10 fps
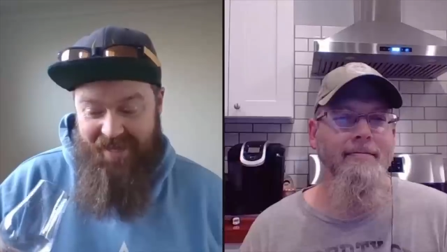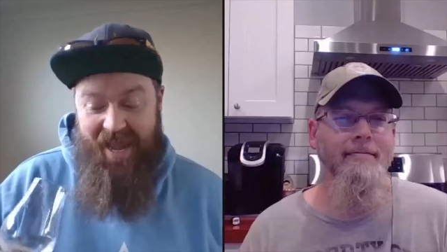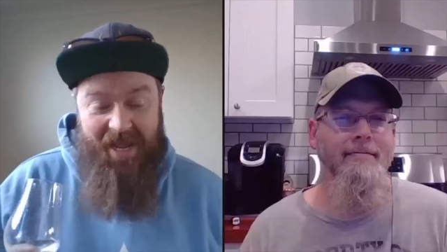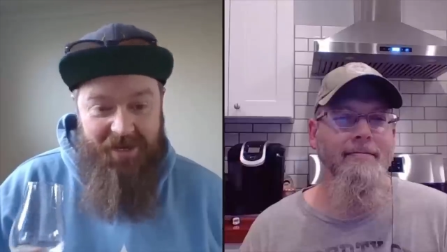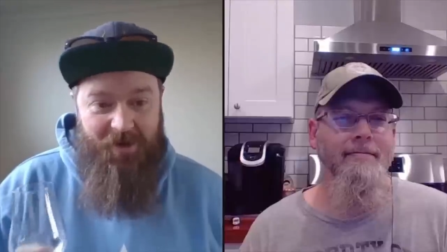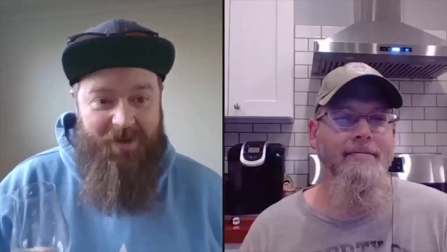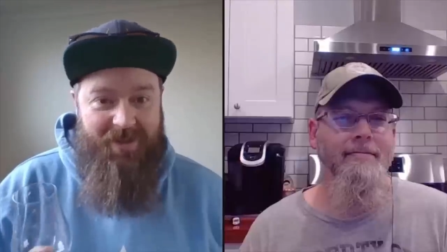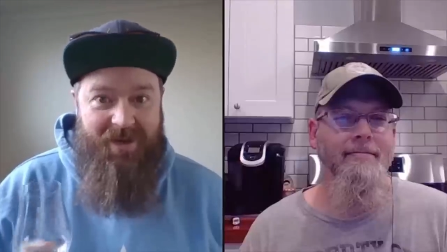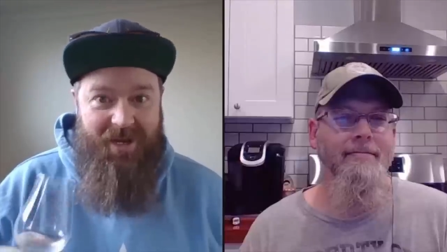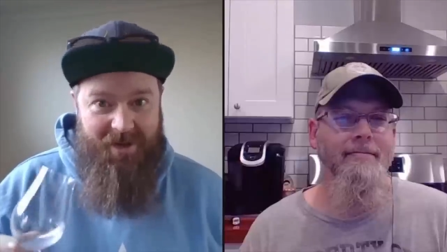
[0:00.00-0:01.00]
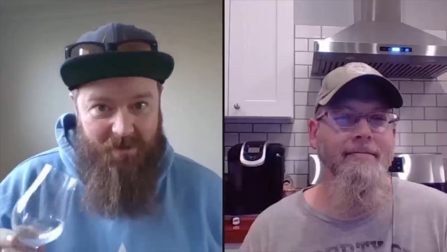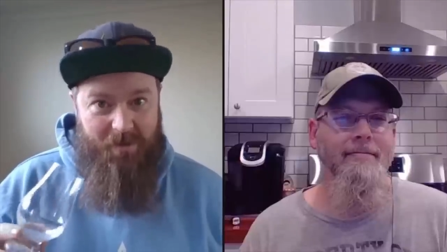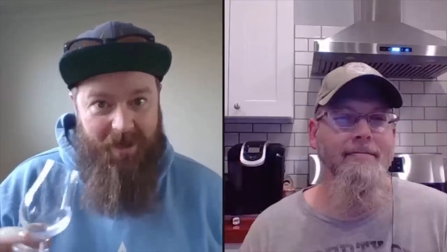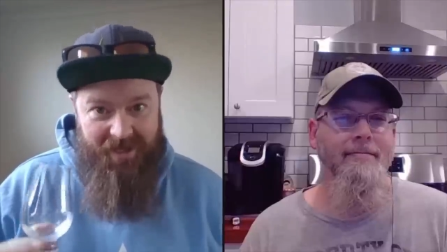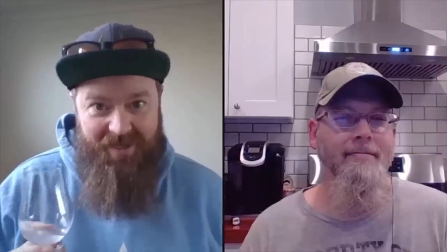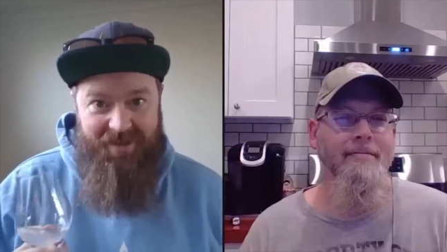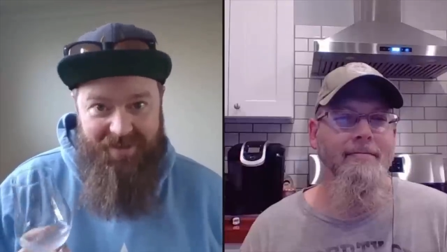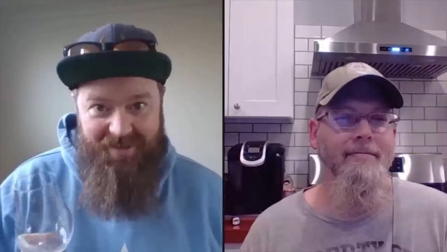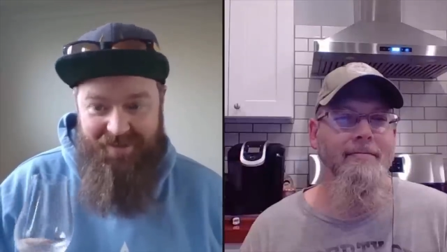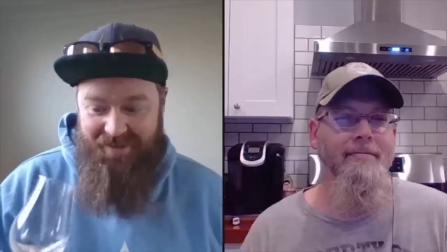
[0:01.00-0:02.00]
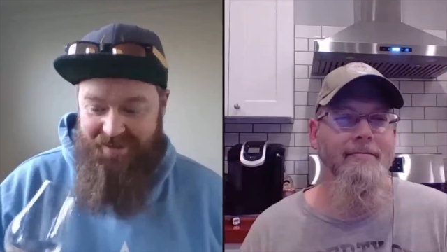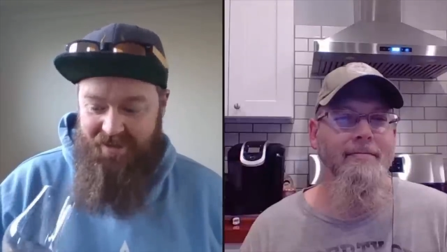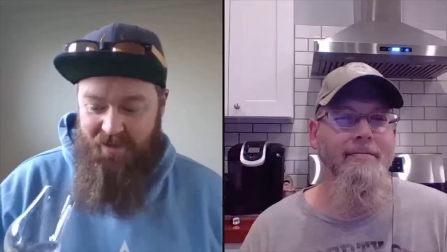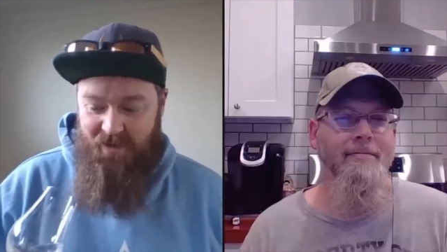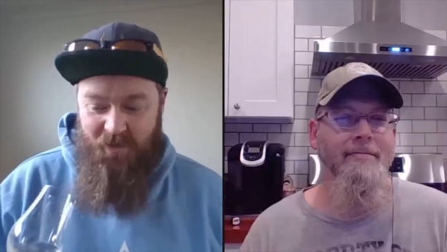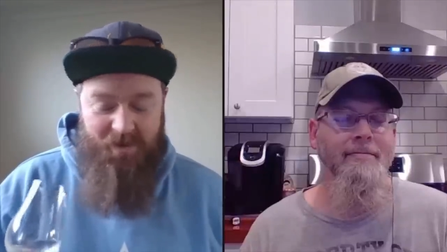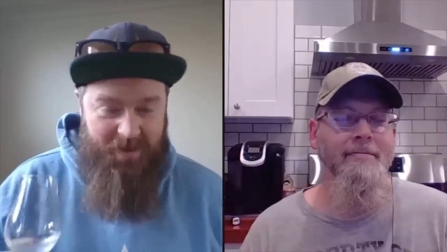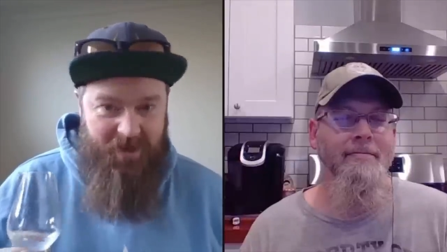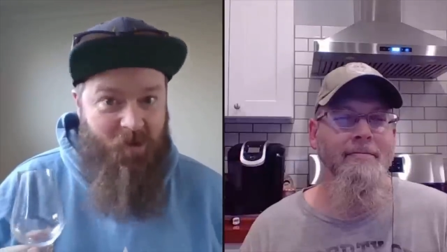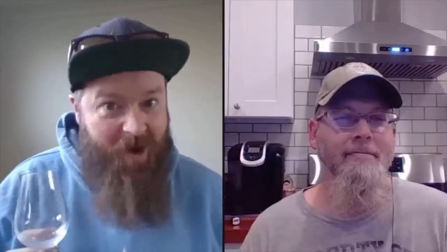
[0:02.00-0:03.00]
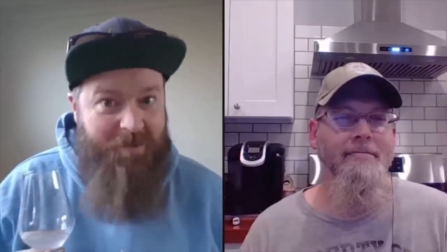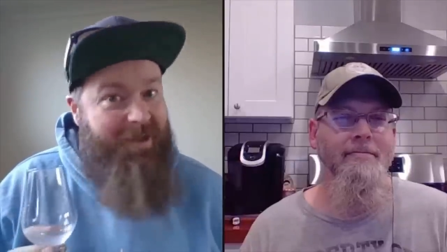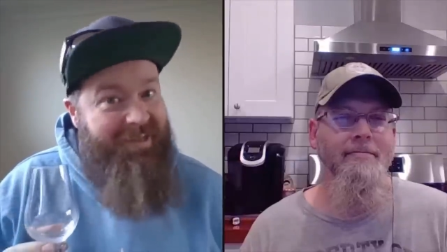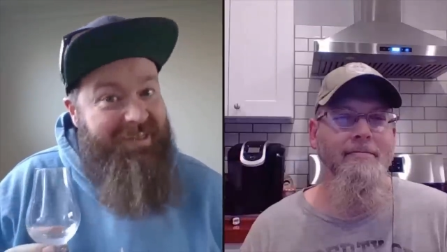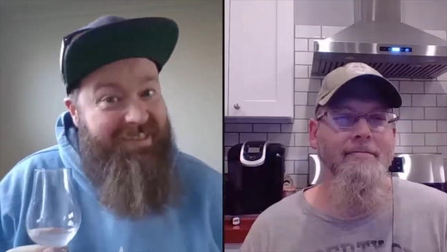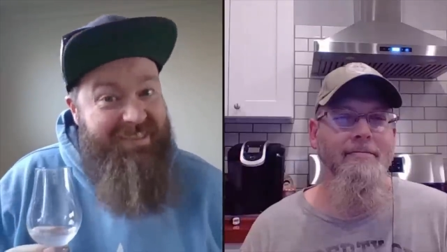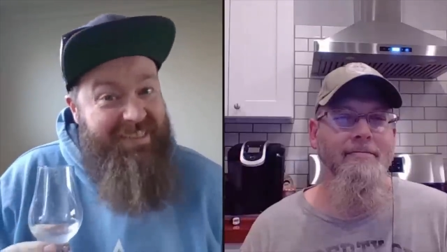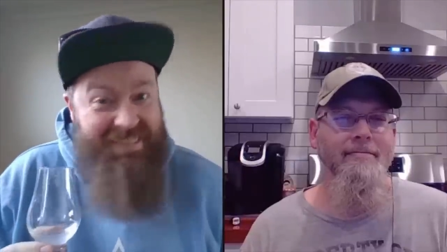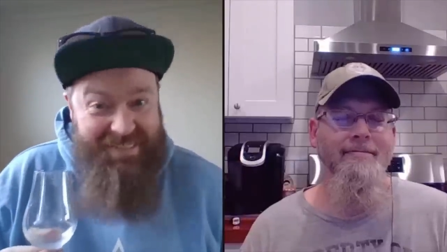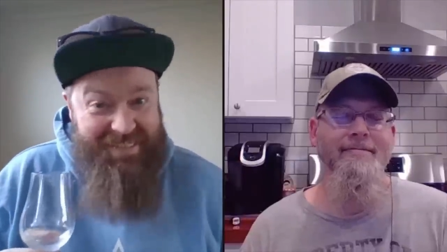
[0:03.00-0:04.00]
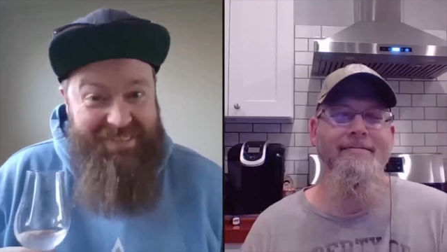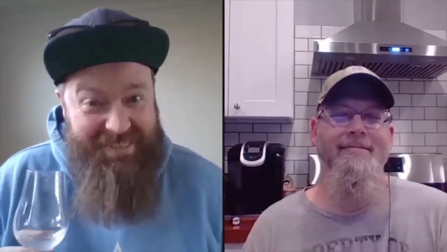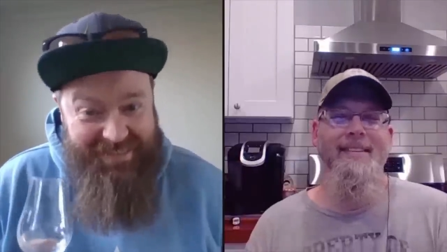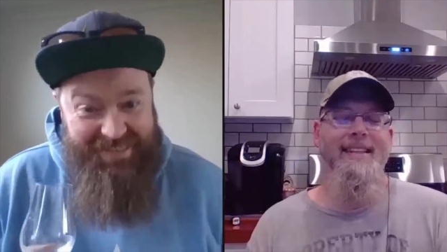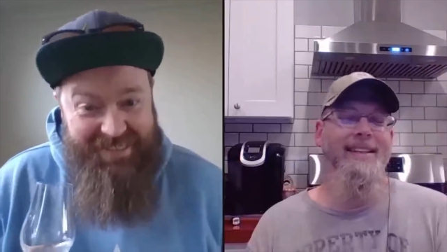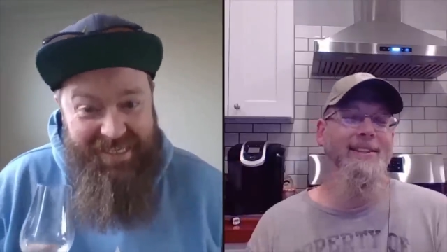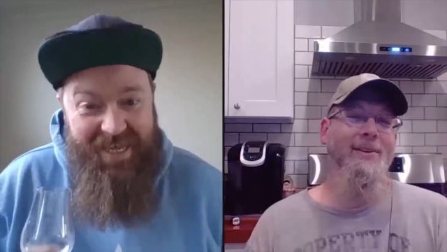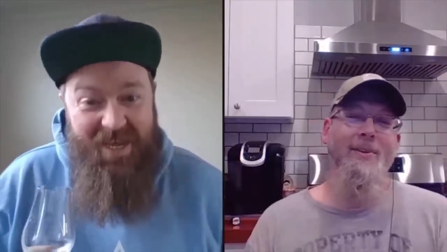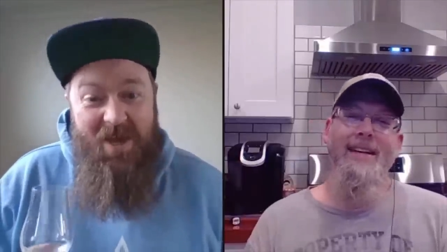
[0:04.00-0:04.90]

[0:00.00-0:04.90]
Speaker 1: category that I could pick would be grappa. That's